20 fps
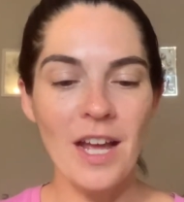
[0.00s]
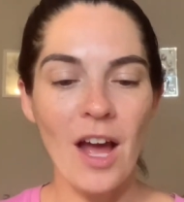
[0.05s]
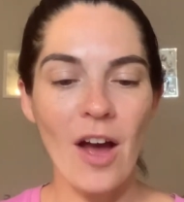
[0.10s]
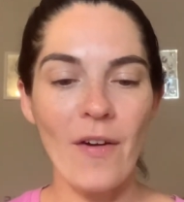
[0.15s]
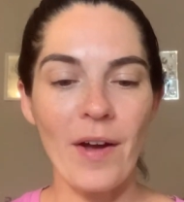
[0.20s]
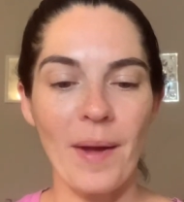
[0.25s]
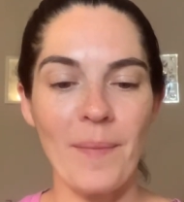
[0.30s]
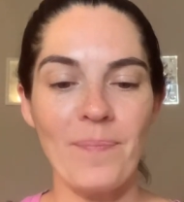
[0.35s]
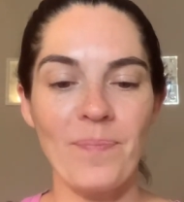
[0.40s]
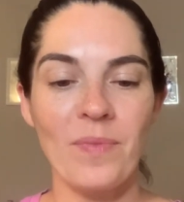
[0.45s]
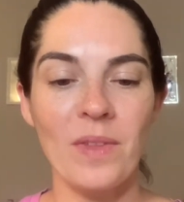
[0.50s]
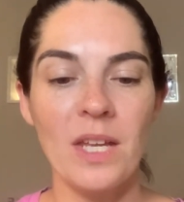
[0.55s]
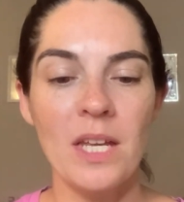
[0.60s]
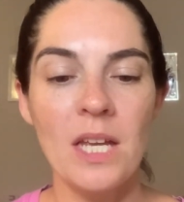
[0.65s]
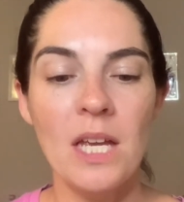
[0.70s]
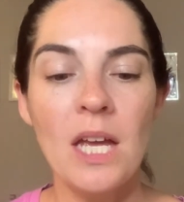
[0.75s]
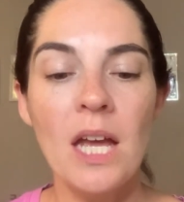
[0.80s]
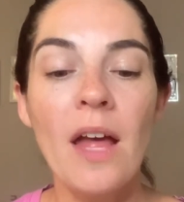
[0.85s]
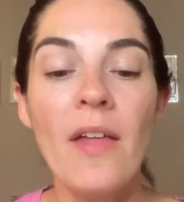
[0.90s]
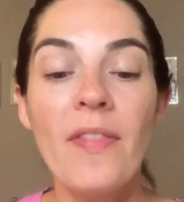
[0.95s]
Okay,
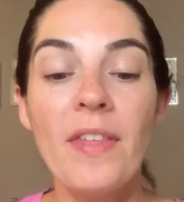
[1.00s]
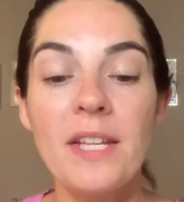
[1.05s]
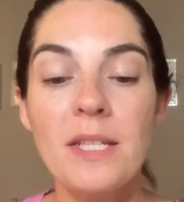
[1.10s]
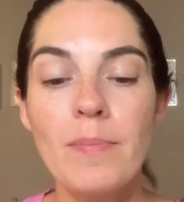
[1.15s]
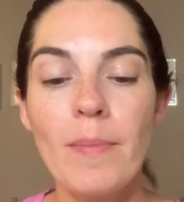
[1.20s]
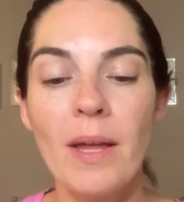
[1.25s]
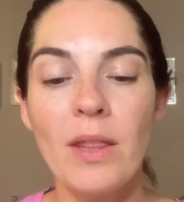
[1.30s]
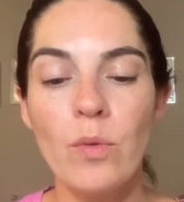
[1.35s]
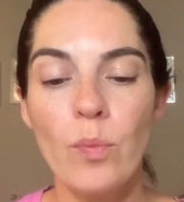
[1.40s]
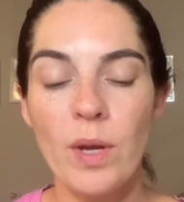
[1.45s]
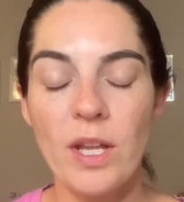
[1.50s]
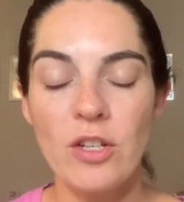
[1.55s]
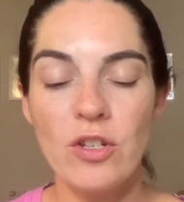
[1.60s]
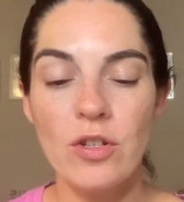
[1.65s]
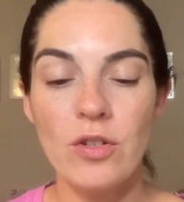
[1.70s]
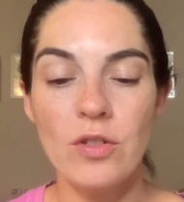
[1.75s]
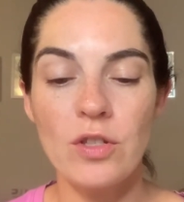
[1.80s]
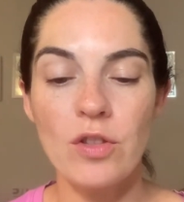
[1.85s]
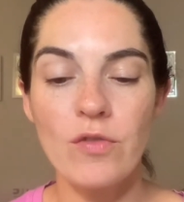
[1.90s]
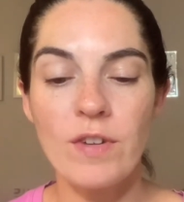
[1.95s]
this month we
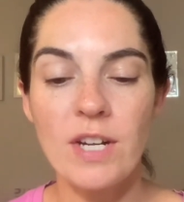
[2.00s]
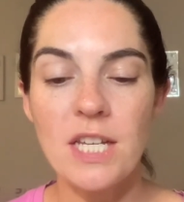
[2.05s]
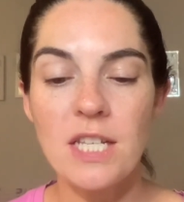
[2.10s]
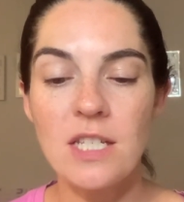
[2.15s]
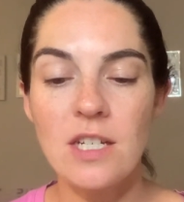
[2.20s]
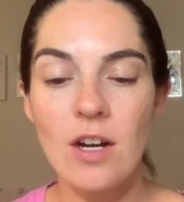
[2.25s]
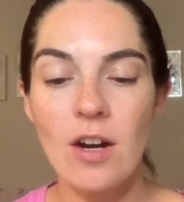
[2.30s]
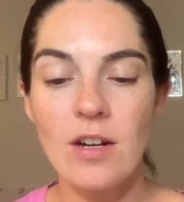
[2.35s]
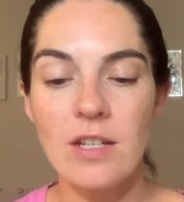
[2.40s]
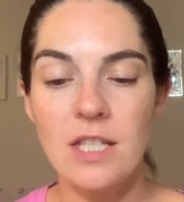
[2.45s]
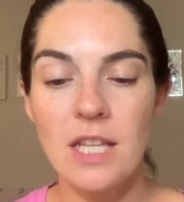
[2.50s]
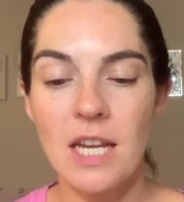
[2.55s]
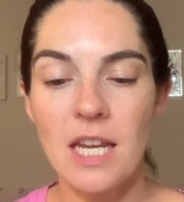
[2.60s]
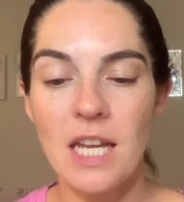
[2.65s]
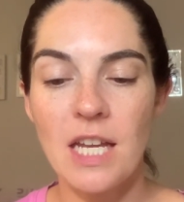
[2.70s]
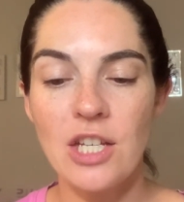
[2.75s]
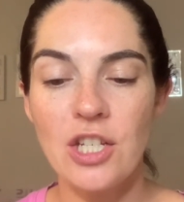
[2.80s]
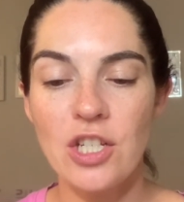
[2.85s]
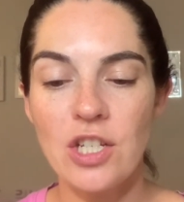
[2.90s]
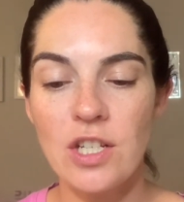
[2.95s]
introduced 3 stars that
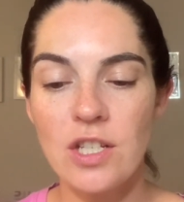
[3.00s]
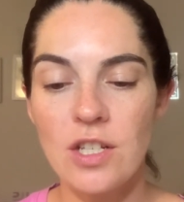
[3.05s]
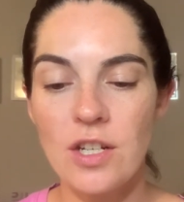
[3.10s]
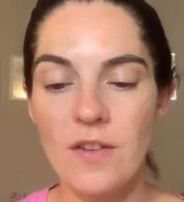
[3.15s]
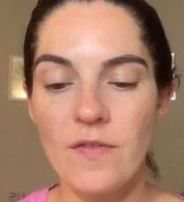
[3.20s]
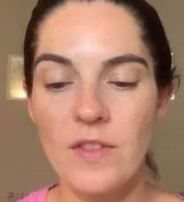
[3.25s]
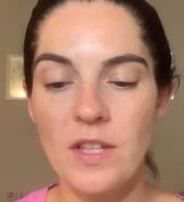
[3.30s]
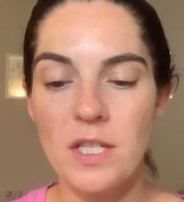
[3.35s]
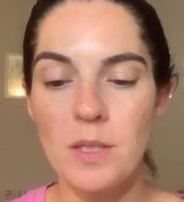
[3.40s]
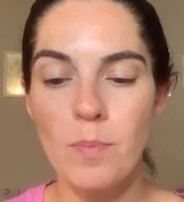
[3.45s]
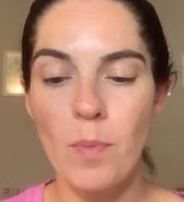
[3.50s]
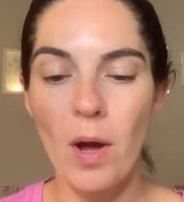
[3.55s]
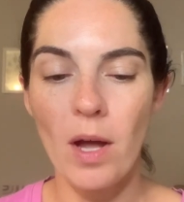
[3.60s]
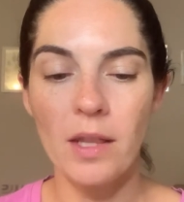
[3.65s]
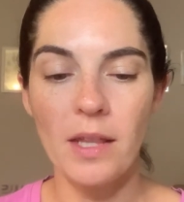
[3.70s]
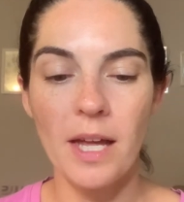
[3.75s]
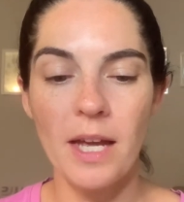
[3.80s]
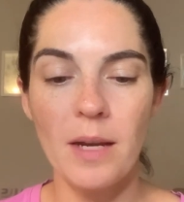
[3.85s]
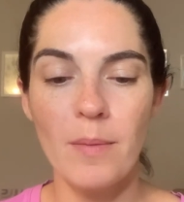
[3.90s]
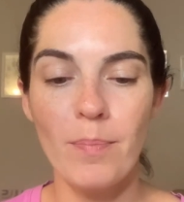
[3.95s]
each deserve the
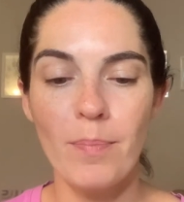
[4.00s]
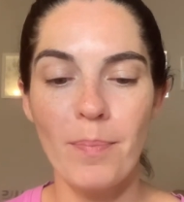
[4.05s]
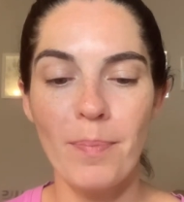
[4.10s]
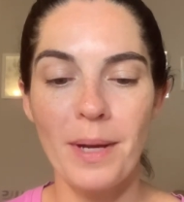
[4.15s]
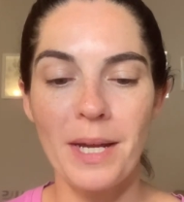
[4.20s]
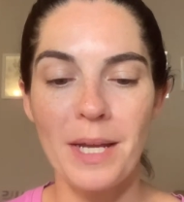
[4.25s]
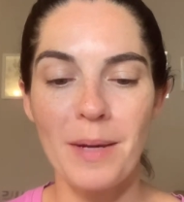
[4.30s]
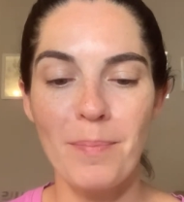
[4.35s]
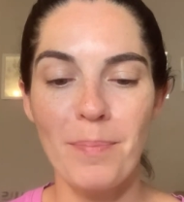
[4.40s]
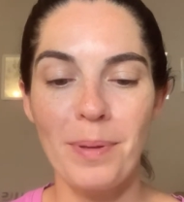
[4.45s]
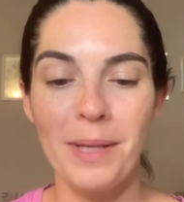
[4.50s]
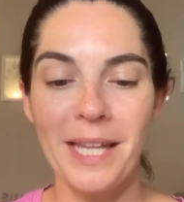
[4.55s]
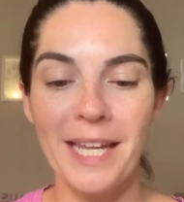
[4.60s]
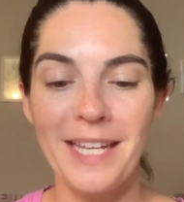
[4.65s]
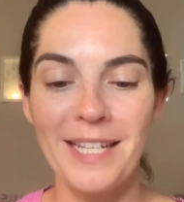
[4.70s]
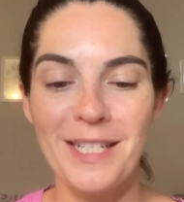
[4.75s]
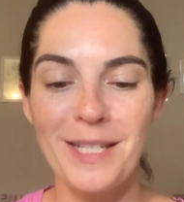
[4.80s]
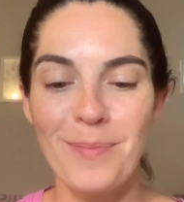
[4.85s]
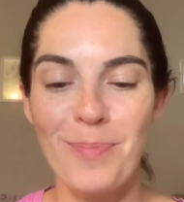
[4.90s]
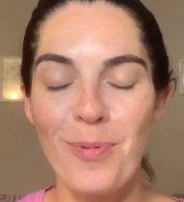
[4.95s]
spotlight, but can play
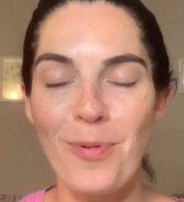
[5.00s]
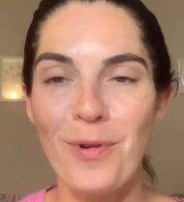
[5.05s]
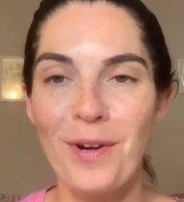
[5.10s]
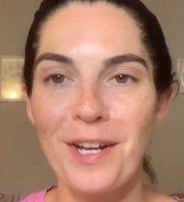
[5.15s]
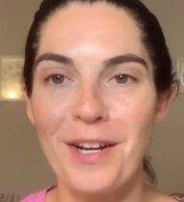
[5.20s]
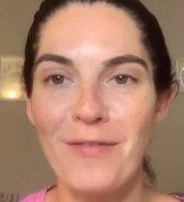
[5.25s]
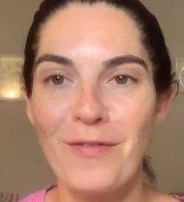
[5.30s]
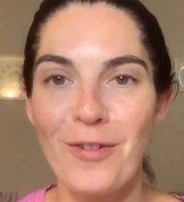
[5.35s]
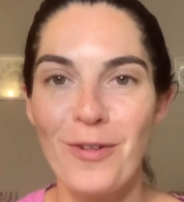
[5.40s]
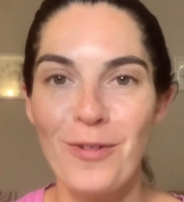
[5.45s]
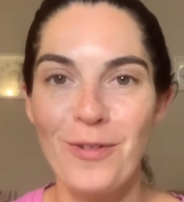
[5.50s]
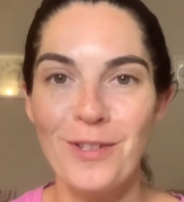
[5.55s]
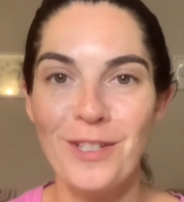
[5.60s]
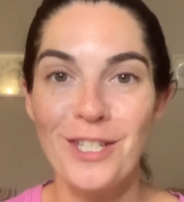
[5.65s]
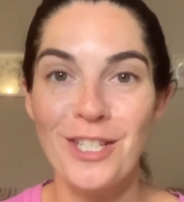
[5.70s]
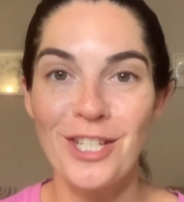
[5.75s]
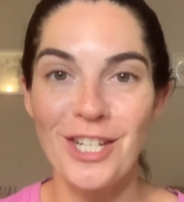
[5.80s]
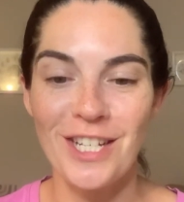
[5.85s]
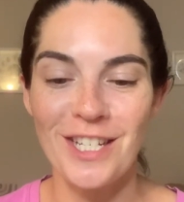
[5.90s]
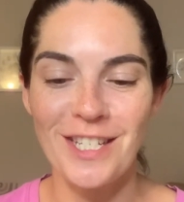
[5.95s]
supporting
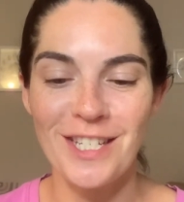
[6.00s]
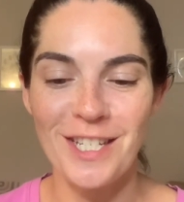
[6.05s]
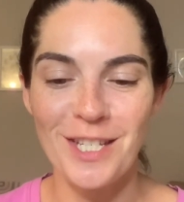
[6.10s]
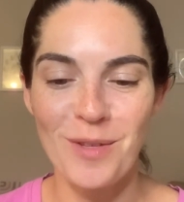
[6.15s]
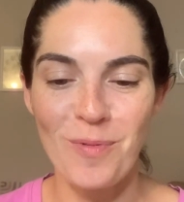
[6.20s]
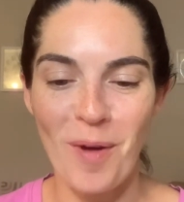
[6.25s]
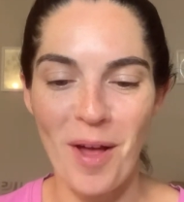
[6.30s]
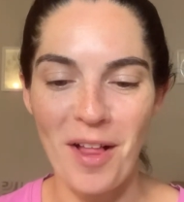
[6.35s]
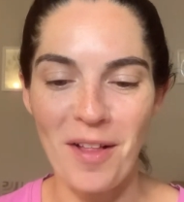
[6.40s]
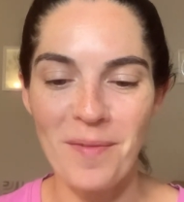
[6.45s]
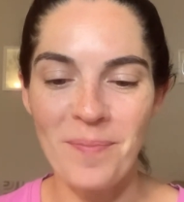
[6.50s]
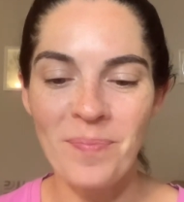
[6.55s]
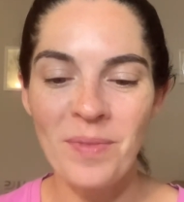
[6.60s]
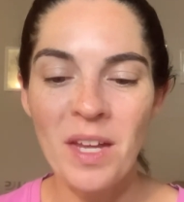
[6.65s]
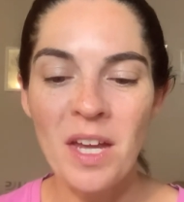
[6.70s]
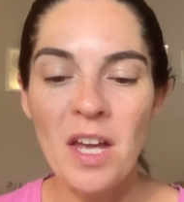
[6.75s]
roles just as well.